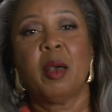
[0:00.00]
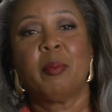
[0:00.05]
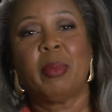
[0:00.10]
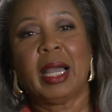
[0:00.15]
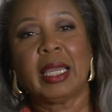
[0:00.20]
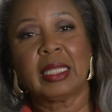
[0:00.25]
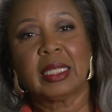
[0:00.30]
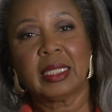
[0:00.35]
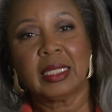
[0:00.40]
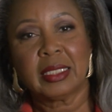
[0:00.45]

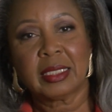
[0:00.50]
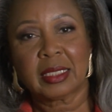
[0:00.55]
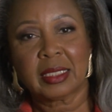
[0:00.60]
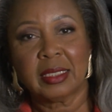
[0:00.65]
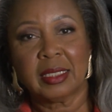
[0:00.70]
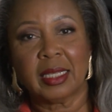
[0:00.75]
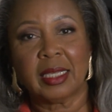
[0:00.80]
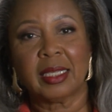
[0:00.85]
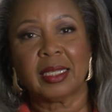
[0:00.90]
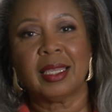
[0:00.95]
by
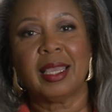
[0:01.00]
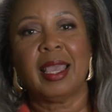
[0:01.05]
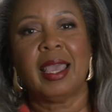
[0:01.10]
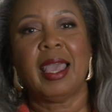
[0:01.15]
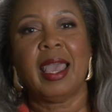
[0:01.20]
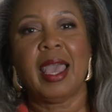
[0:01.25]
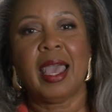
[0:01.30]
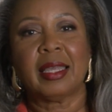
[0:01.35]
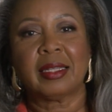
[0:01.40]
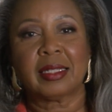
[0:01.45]
listening
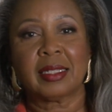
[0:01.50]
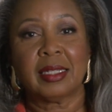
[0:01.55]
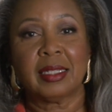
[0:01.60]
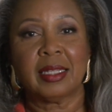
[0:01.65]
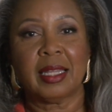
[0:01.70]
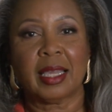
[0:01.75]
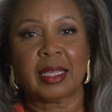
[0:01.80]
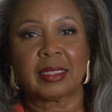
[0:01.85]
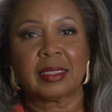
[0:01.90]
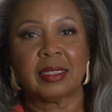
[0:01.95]
and
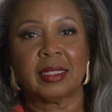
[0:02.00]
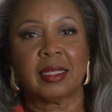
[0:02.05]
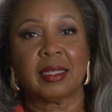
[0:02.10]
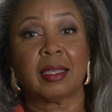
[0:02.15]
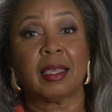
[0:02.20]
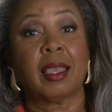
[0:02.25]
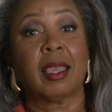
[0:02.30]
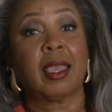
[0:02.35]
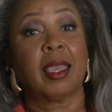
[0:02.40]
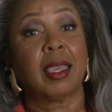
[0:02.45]

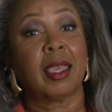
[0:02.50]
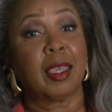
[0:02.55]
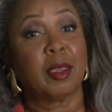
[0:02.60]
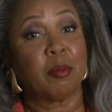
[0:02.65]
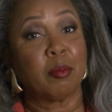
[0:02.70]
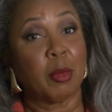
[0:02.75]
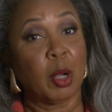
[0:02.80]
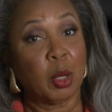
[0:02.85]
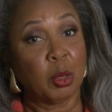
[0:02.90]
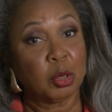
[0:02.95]
connecting
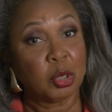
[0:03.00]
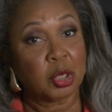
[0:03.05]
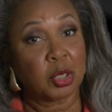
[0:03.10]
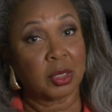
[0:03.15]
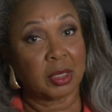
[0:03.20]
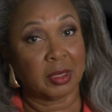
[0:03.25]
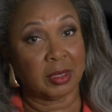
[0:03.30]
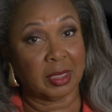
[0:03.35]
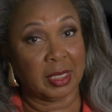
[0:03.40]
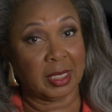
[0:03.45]

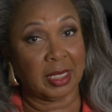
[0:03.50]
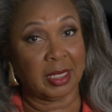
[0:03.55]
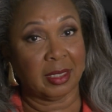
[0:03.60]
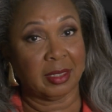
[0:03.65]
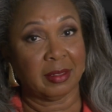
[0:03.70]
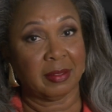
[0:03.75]
emotionally.